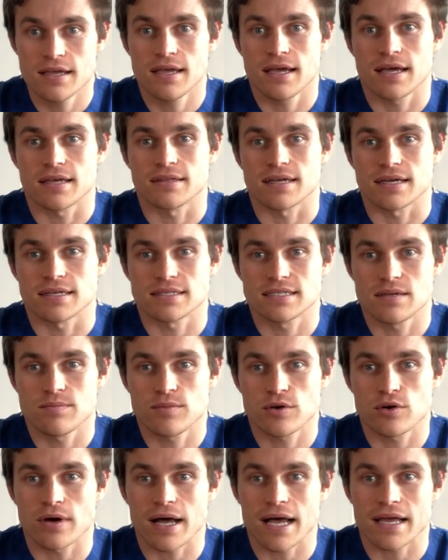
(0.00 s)
and that a
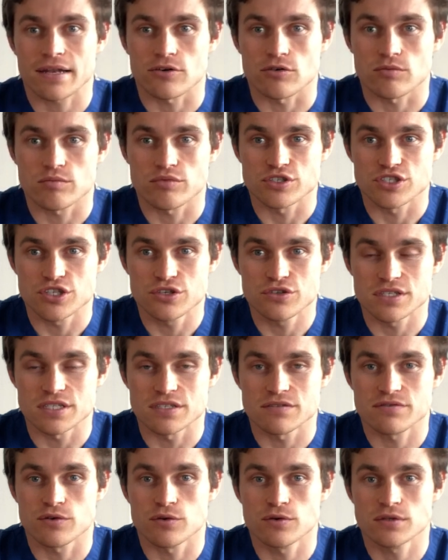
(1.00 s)
typical adult produces
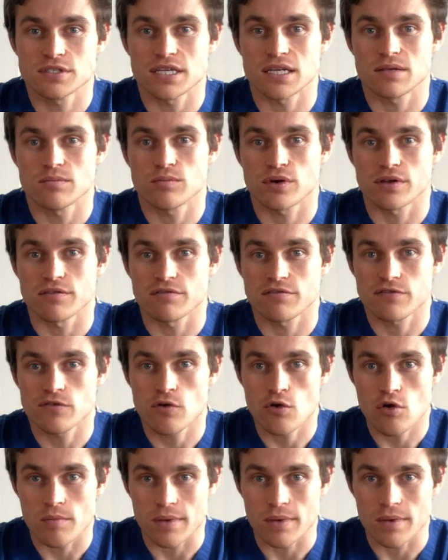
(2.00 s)
14.4